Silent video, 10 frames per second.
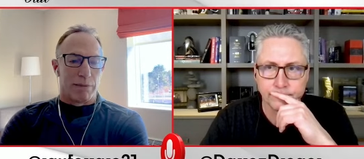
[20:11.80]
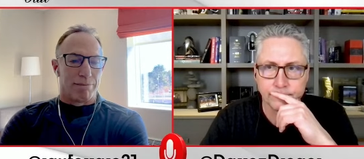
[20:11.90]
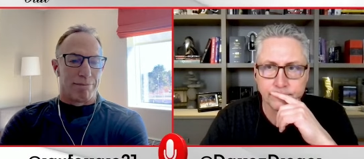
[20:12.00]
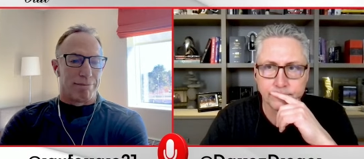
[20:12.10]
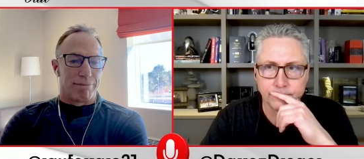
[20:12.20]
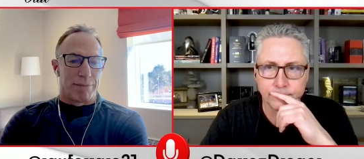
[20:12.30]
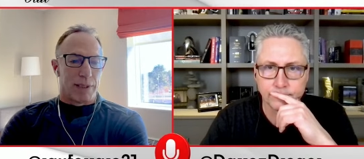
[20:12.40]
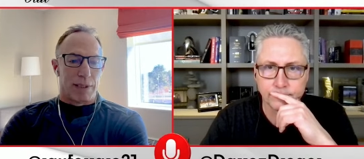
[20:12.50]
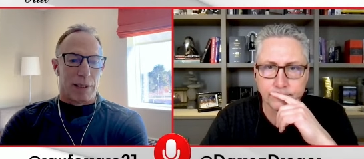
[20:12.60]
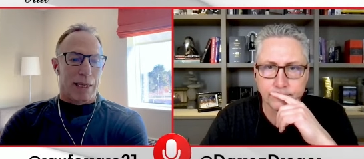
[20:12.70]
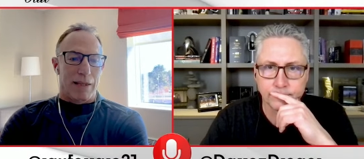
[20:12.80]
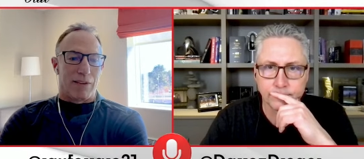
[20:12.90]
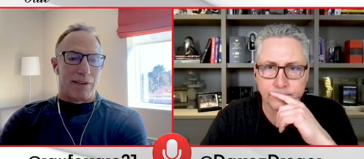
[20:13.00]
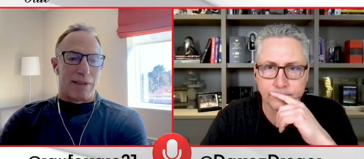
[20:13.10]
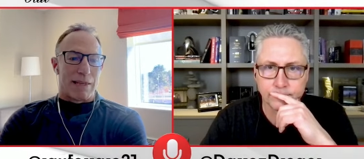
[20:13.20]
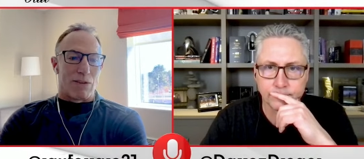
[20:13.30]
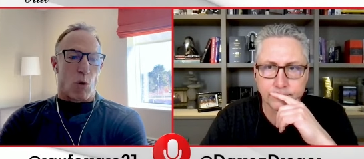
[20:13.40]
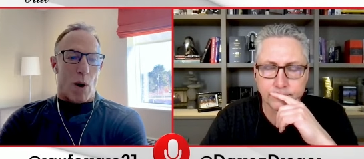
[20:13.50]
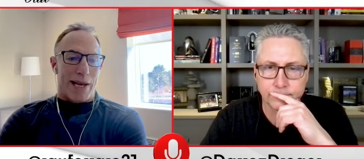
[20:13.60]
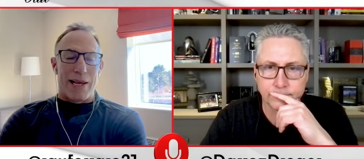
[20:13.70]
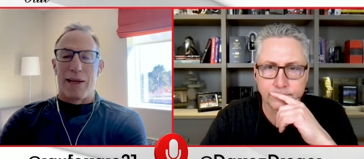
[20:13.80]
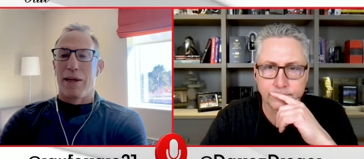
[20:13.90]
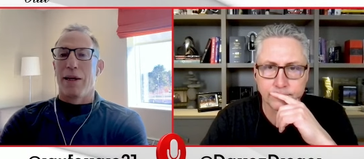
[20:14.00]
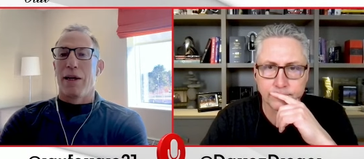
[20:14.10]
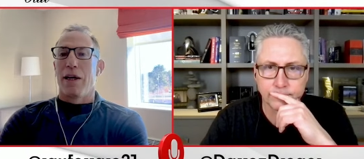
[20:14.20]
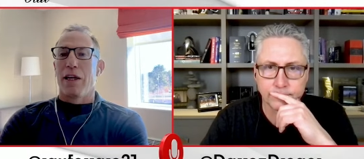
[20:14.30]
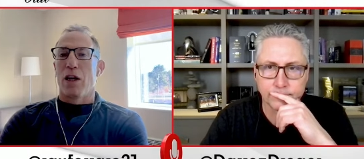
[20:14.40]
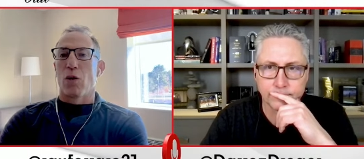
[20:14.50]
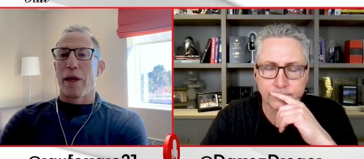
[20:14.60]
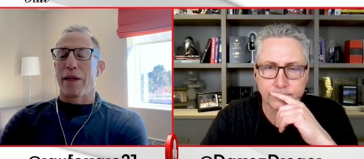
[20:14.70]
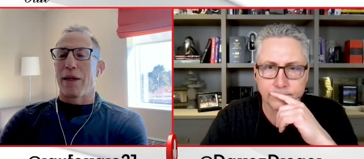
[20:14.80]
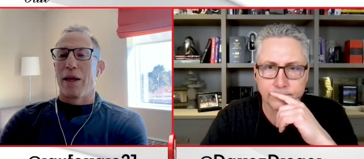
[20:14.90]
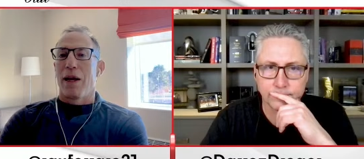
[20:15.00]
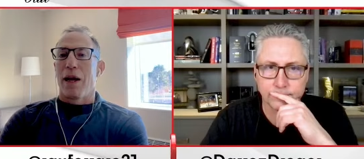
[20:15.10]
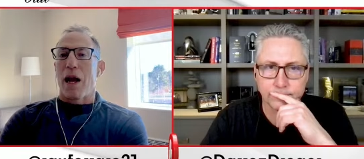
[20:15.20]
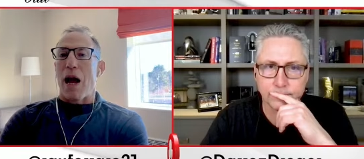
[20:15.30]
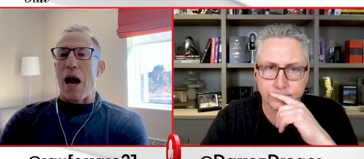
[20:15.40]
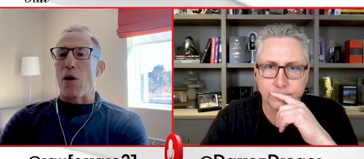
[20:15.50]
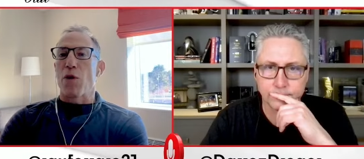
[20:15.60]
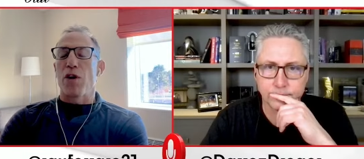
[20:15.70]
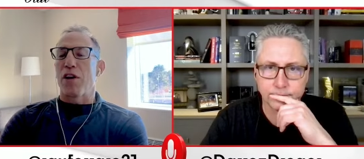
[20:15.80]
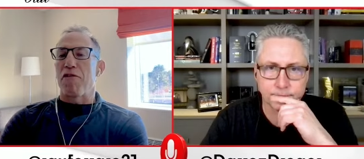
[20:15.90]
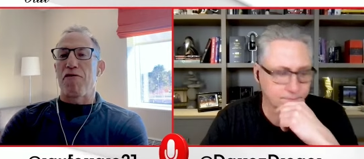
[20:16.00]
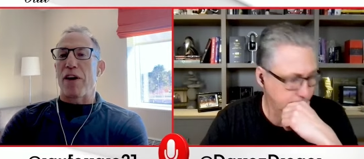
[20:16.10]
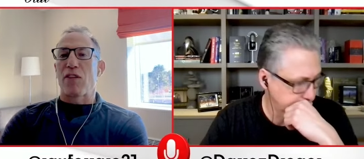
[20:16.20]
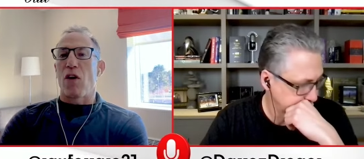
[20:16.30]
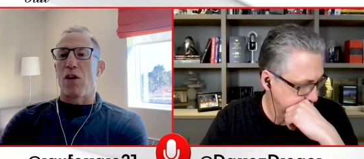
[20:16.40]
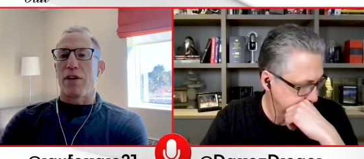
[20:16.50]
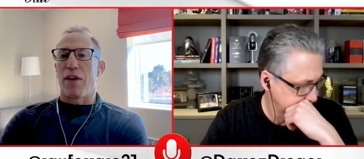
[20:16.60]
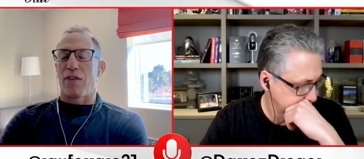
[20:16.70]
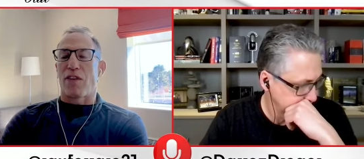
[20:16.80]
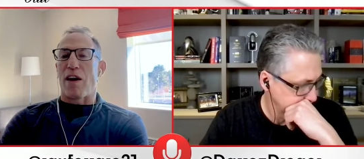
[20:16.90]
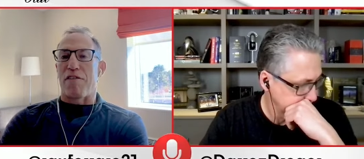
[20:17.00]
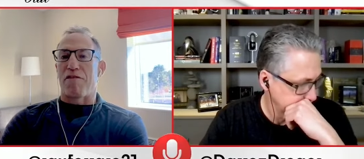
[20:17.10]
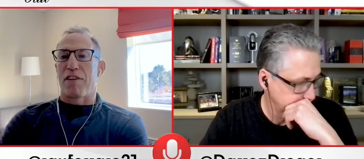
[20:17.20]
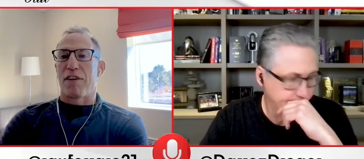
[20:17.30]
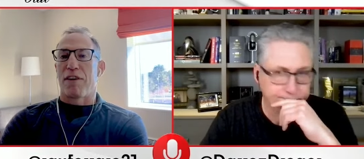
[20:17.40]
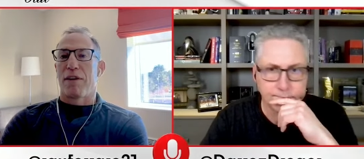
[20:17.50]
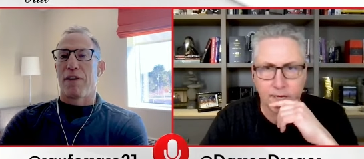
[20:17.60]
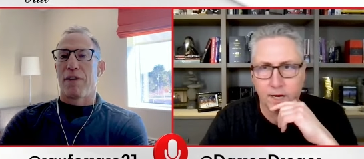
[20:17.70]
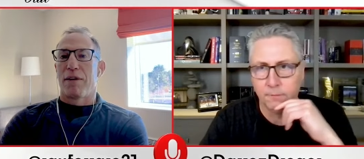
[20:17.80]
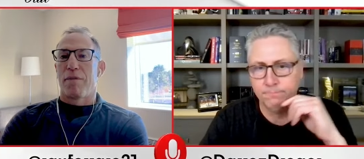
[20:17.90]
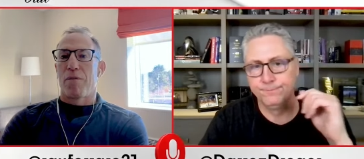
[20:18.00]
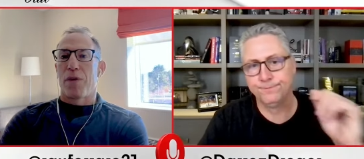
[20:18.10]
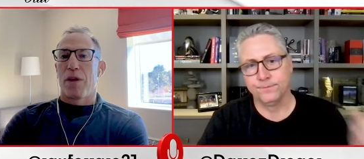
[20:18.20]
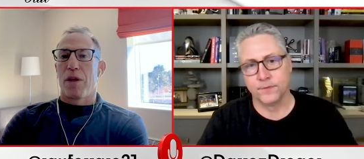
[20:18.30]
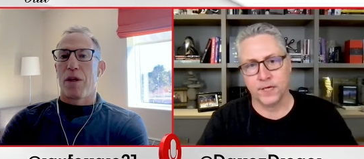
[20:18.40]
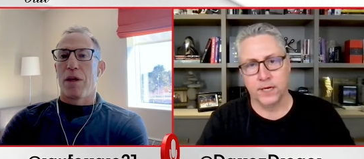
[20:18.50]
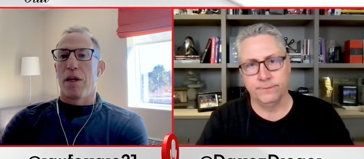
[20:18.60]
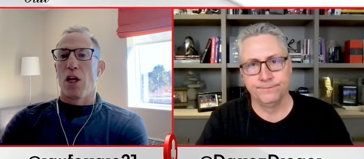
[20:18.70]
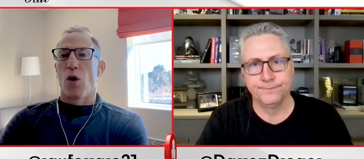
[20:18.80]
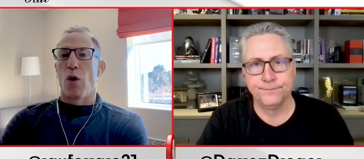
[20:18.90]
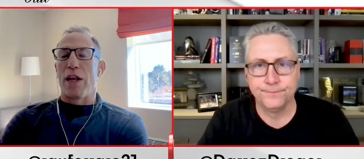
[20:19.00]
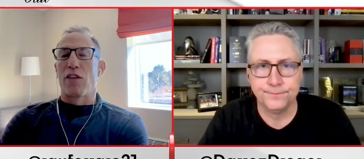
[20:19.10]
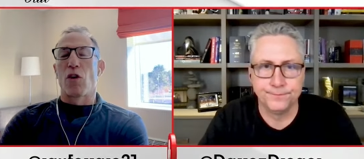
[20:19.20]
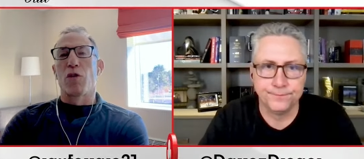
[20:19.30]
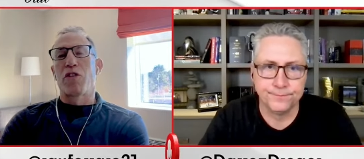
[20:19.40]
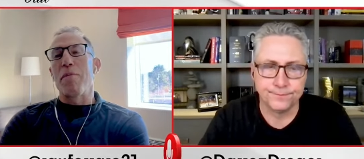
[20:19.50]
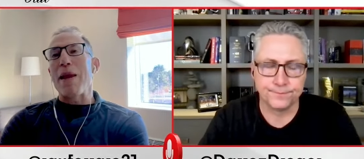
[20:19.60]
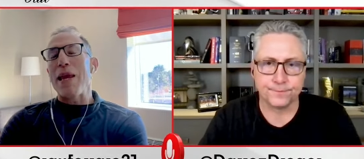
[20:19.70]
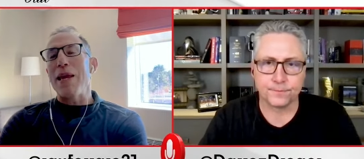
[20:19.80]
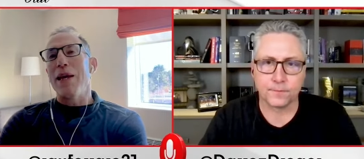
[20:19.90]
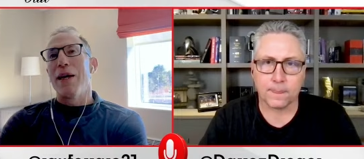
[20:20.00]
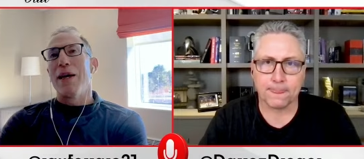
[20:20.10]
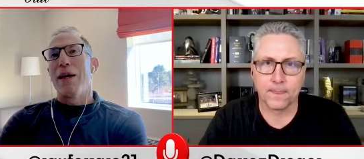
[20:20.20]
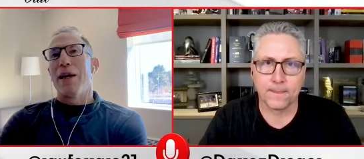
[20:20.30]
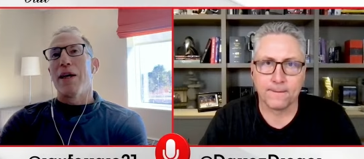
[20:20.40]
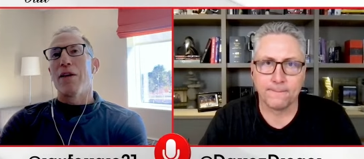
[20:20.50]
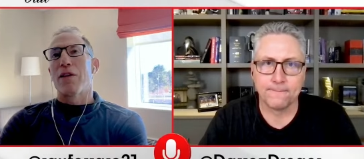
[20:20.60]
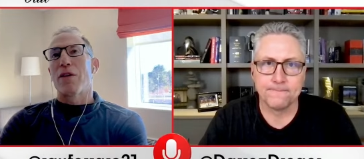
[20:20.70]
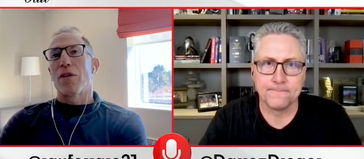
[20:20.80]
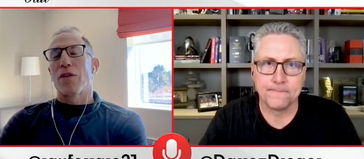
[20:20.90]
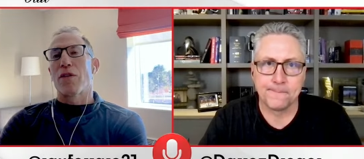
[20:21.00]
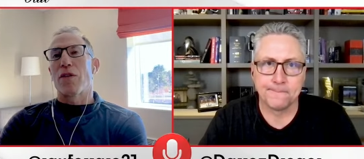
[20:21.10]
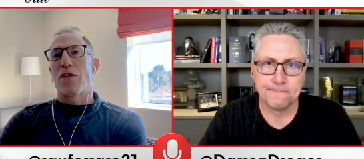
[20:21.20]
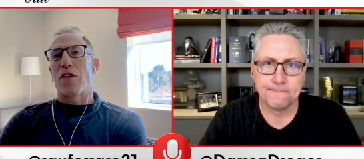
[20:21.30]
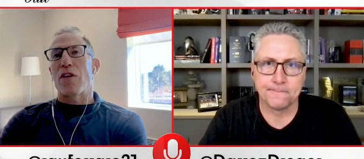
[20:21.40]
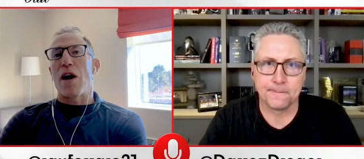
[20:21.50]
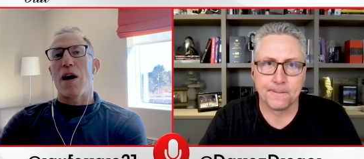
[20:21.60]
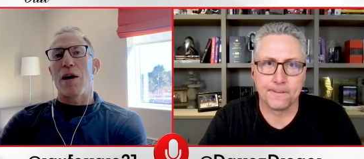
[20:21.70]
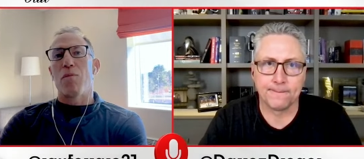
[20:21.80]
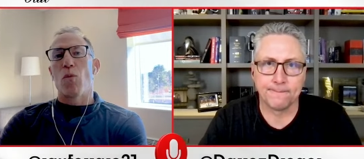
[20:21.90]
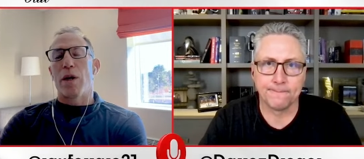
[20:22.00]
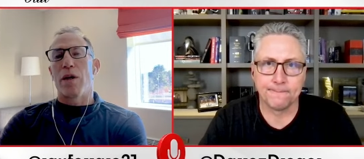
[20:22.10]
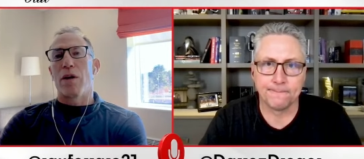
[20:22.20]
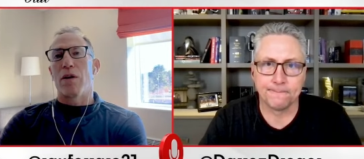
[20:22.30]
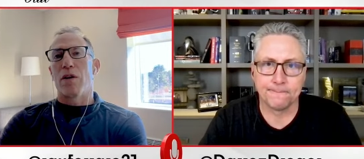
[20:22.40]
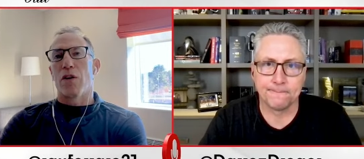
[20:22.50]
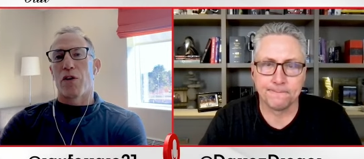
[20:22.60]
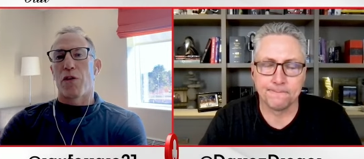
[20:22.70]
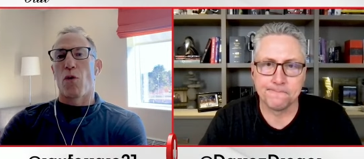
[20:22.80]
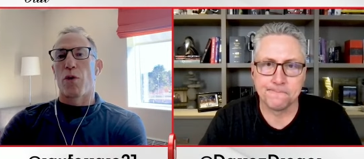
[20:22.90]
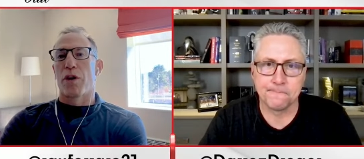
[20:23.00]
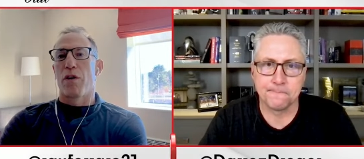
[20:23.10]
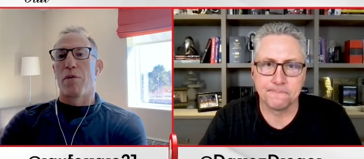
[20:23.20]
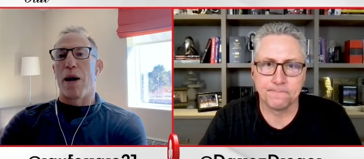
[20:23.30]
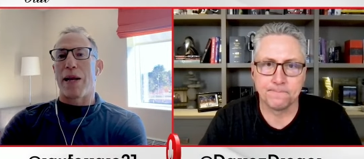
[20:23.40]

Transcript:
Speaker 1: and at least 20. You know, like, how are you going to fix all of this stuff?
Speaker 2: Yeah. Yeah.
Speaker 1: You know, and so to me, there's there's a time when you're you're throwing good